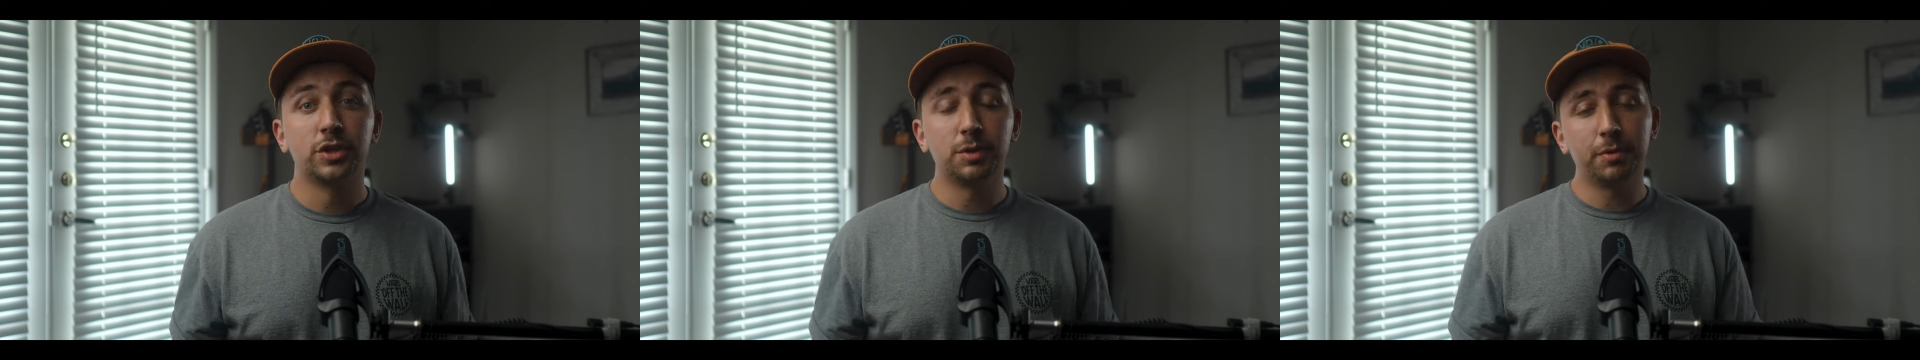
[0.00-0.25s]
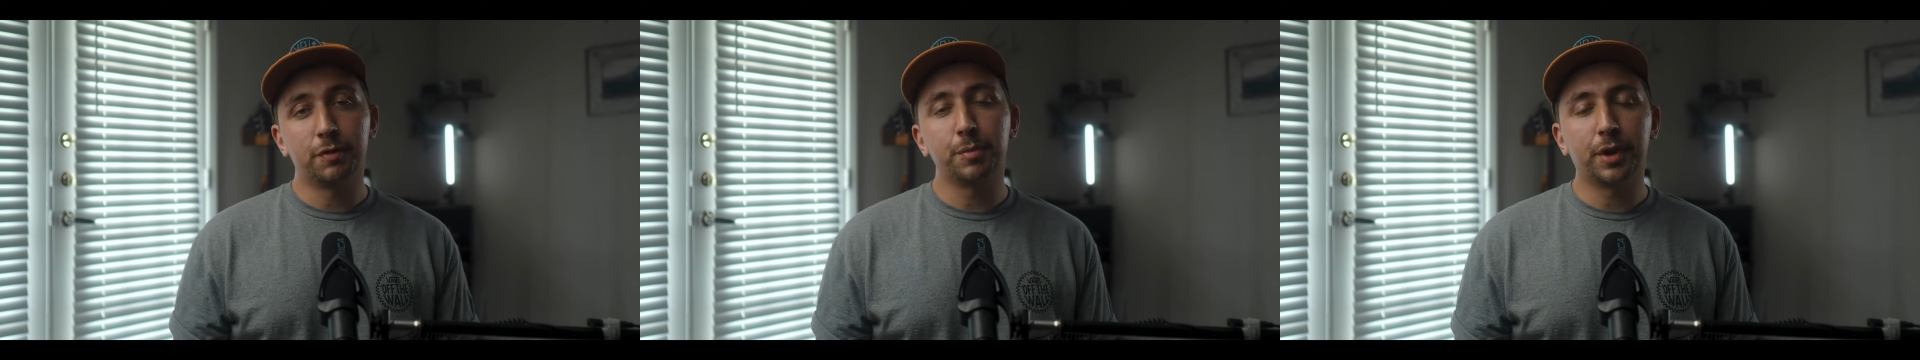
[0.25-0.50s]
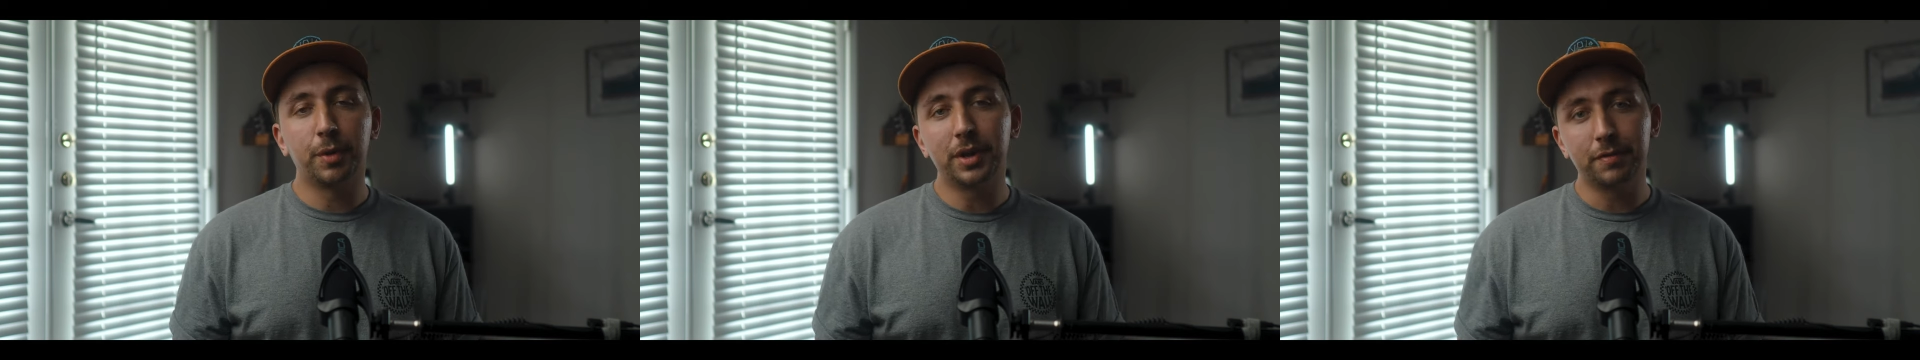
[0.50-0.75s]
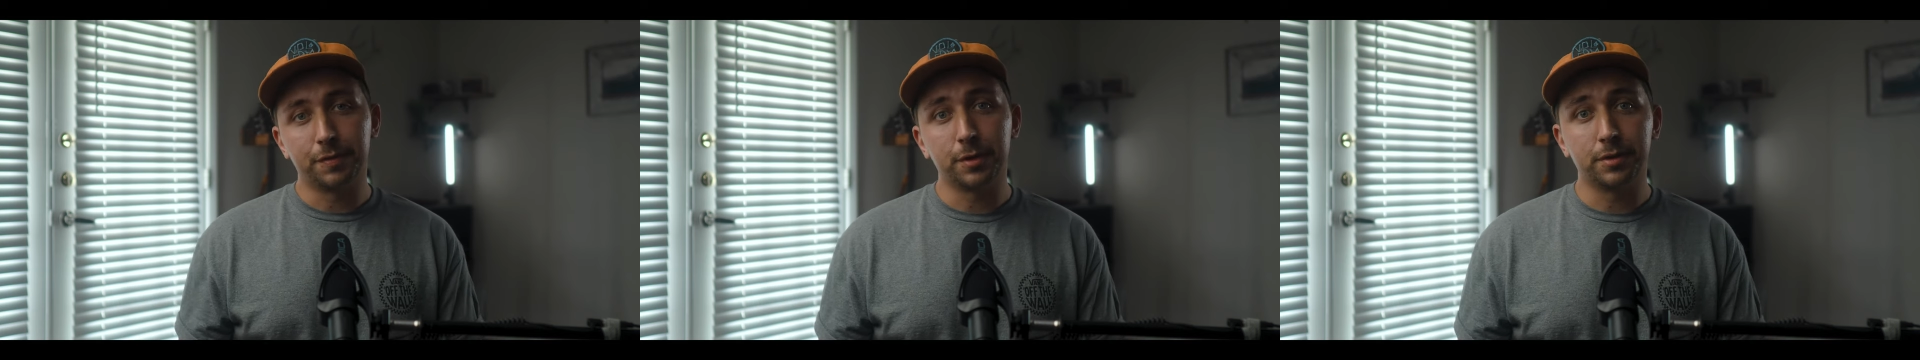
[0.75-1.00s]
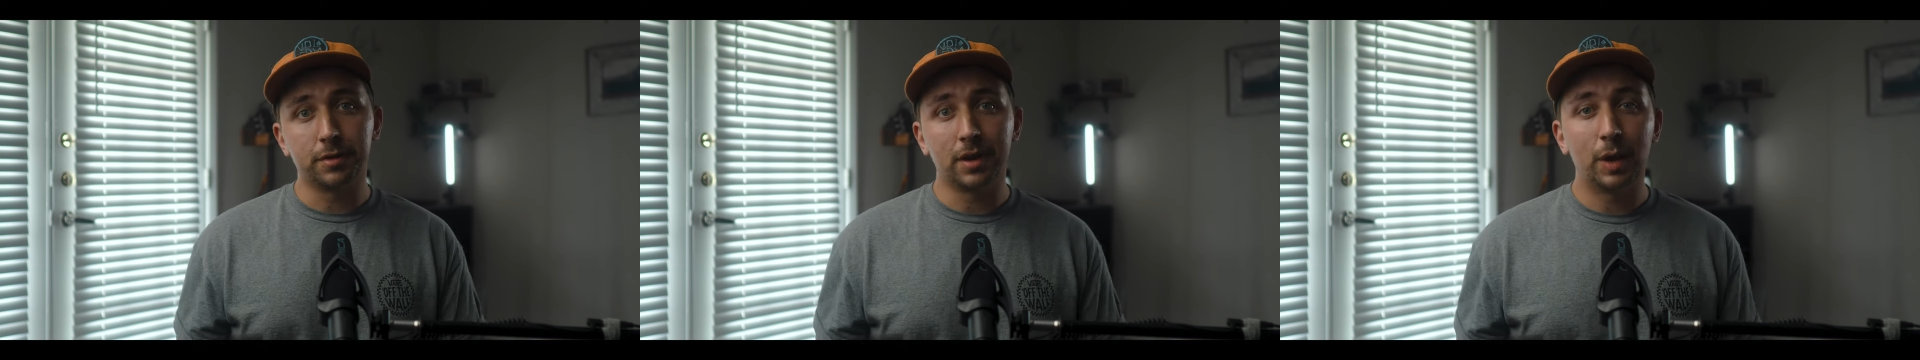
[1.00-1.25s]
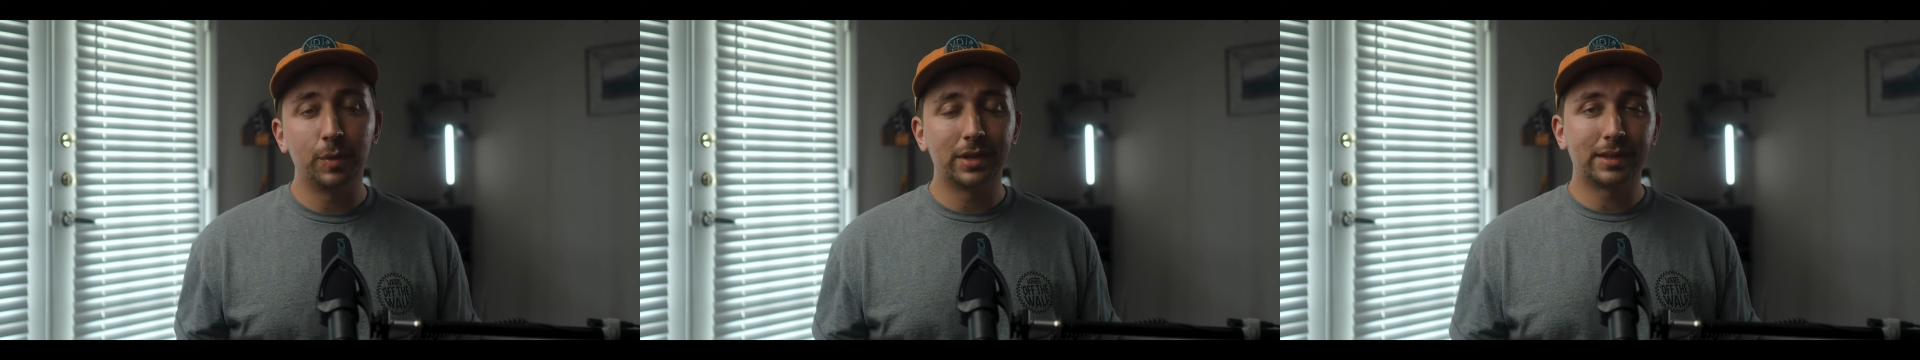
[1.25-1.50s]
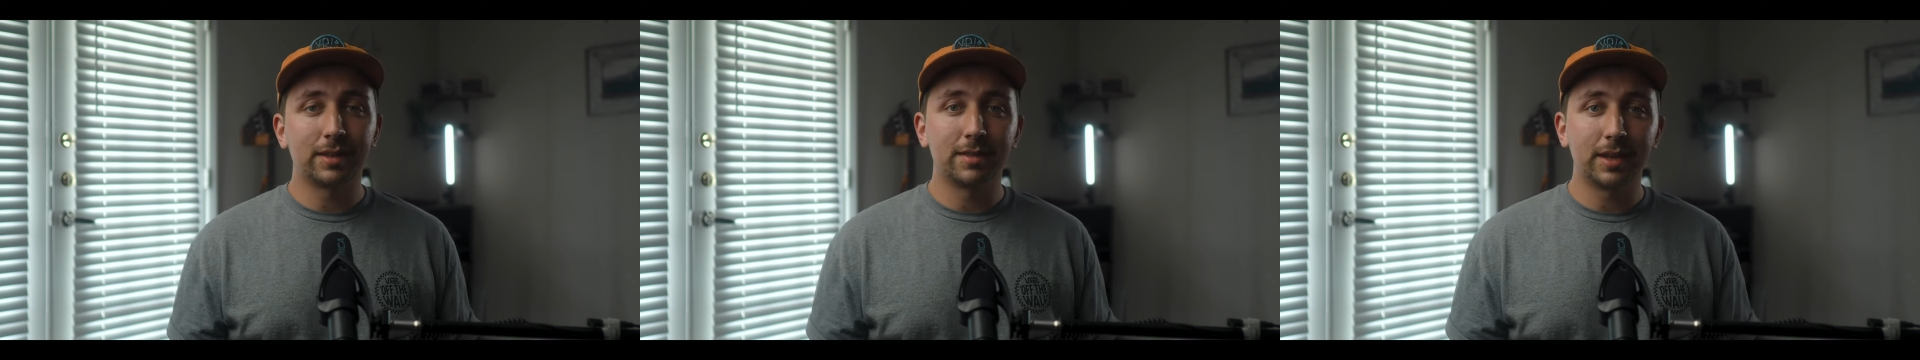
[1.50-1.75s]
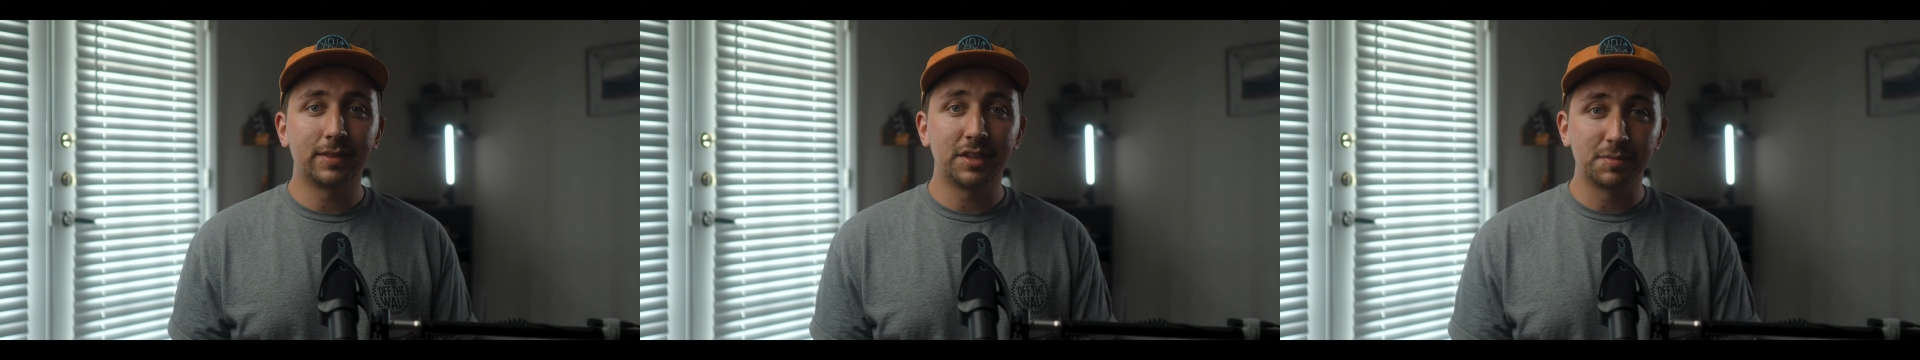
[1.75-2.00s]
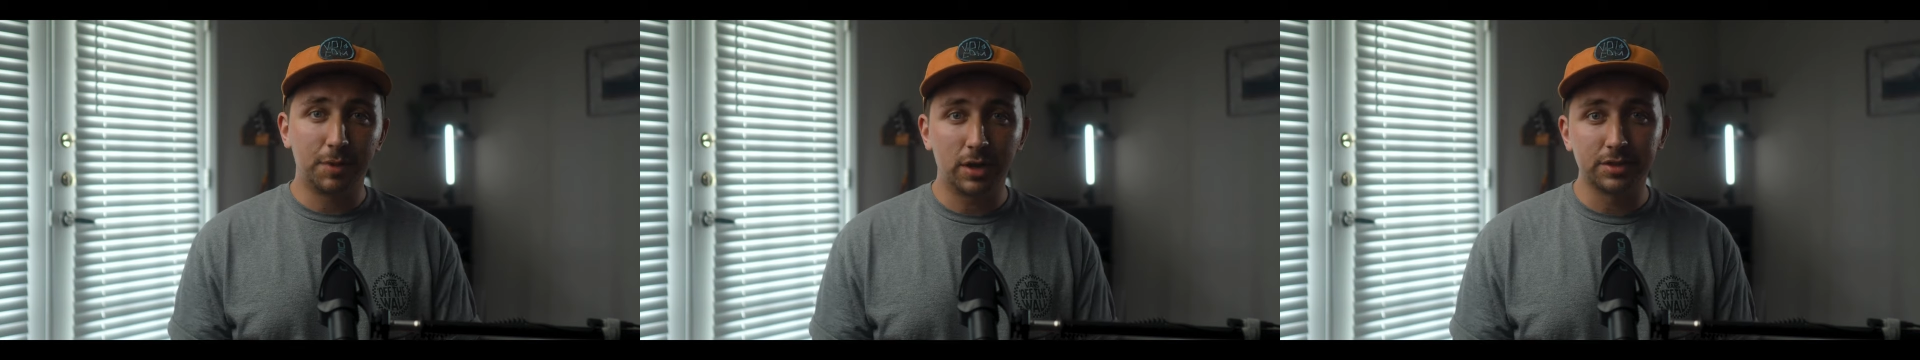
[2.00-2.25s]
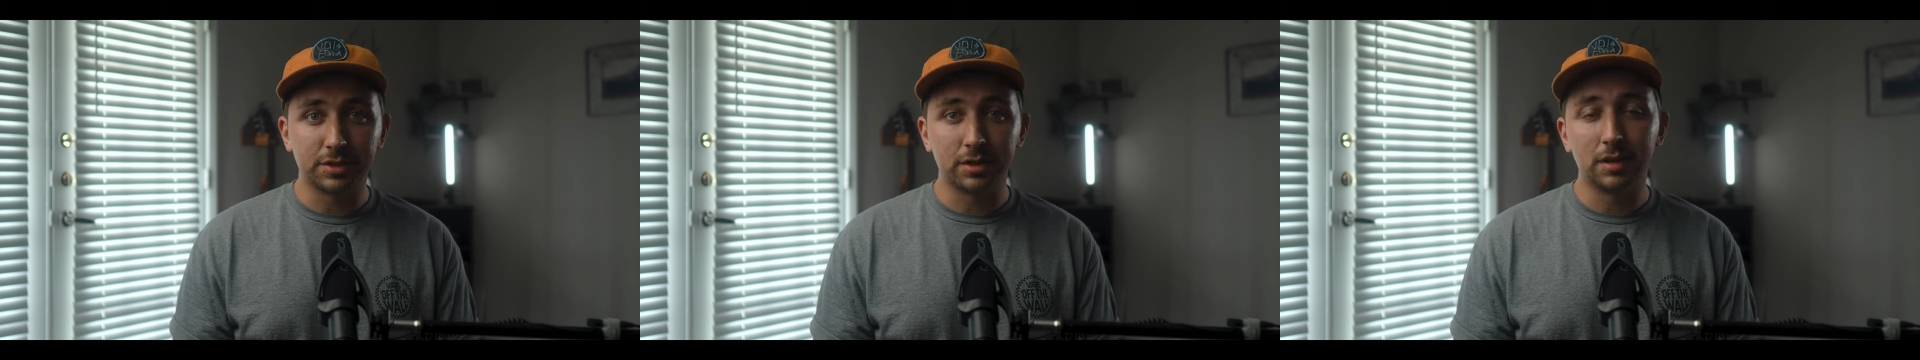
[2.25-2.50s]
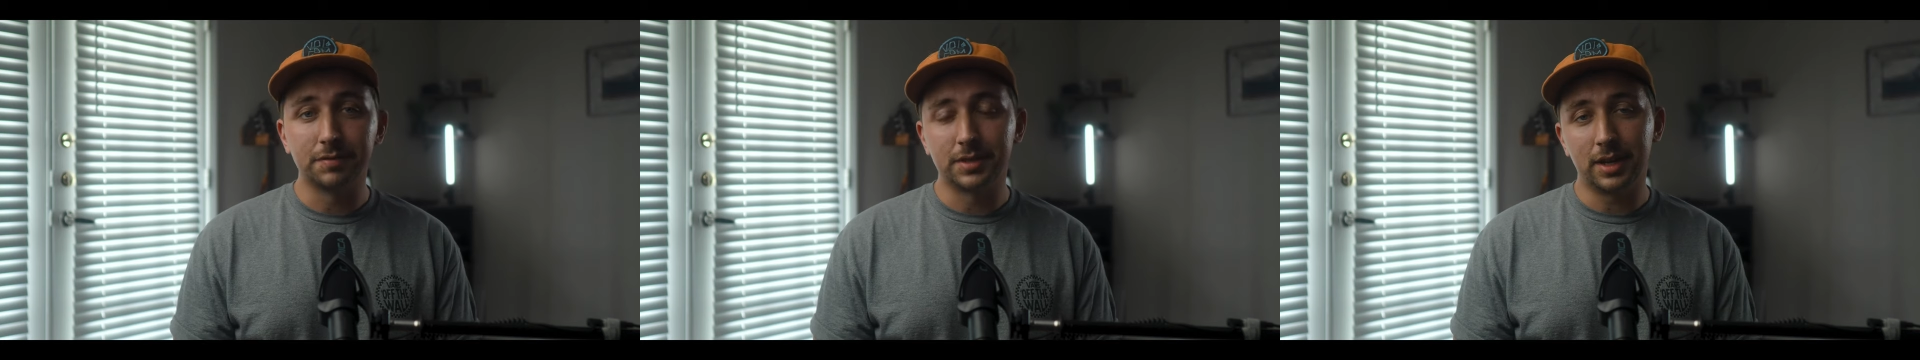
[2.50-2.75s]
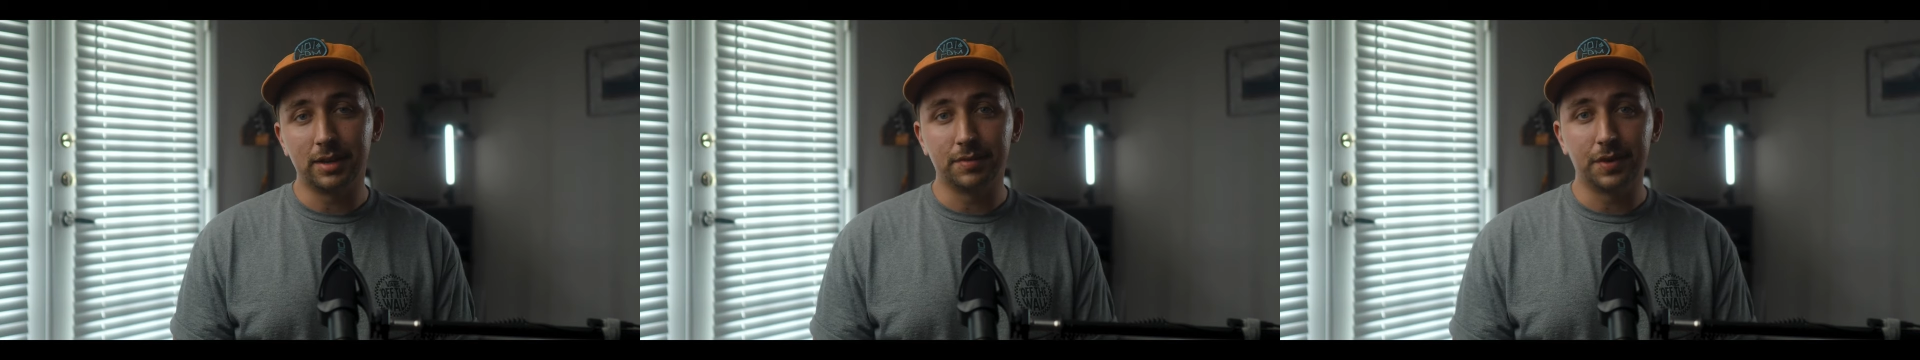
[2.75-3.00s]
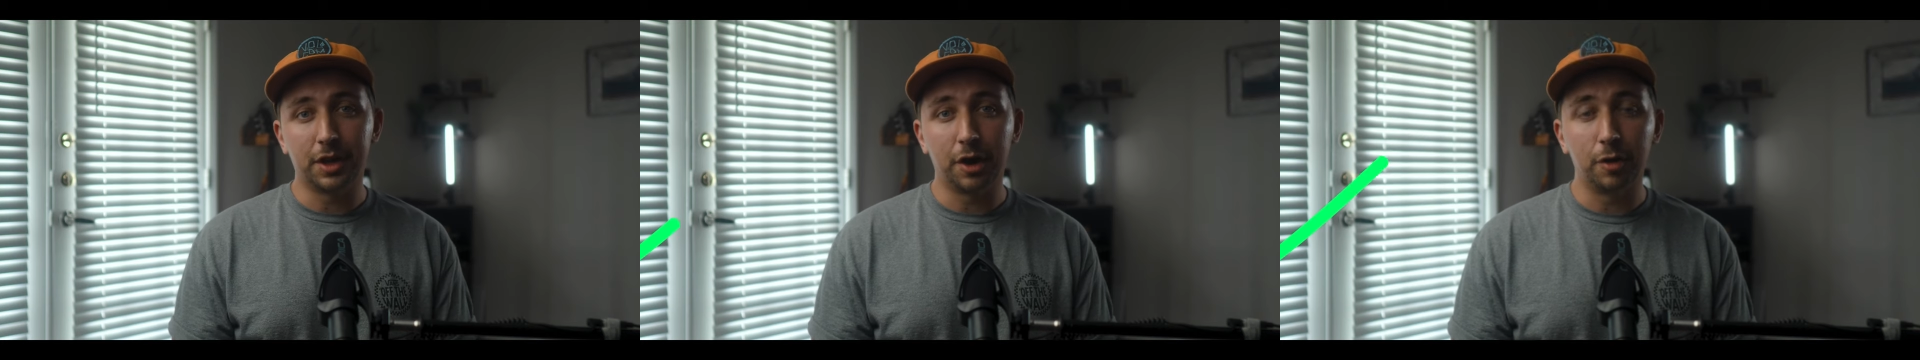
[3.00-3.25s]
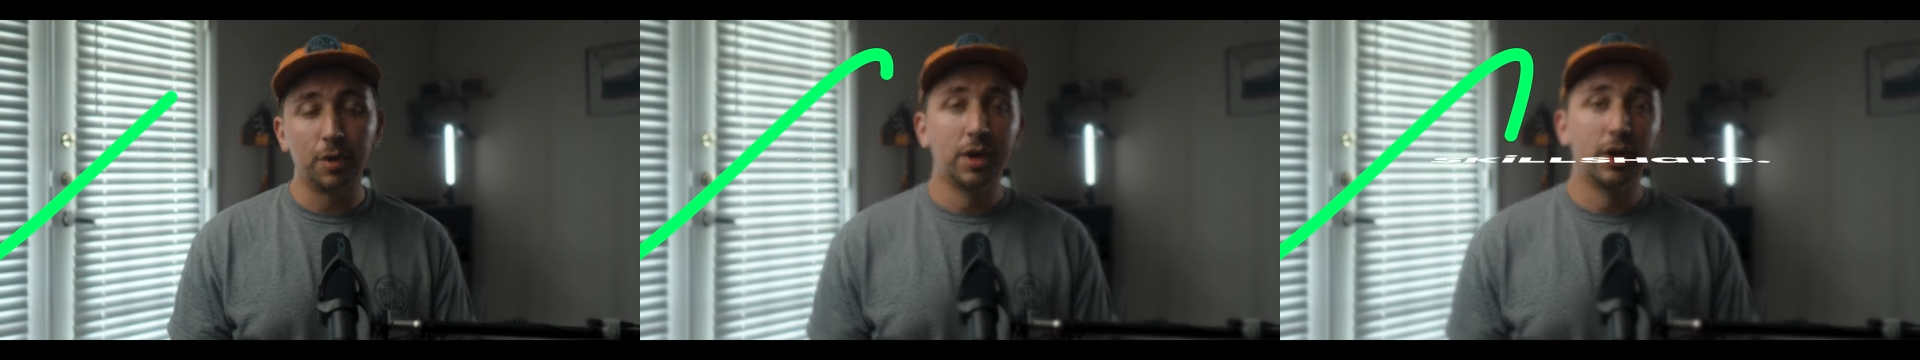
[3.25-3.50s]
So before we go any further, I would like to thank the sponsor of today's video,